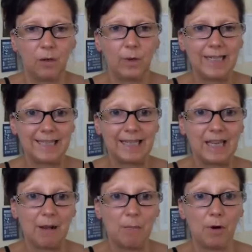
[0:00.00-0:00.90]
when you can
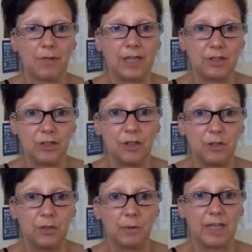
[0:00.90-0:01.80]
get more things
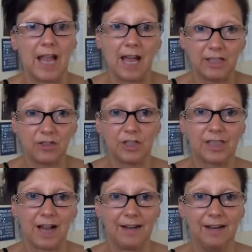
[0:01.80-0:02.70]
done, when your energy
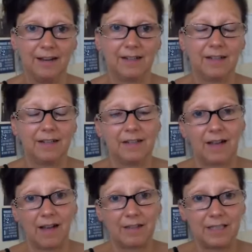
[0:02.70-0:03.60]
is higher.
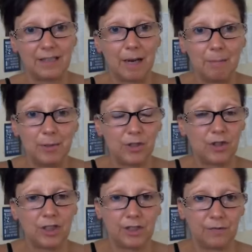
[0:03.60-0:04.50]
How your
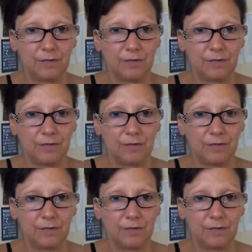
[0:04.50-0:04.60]
temperature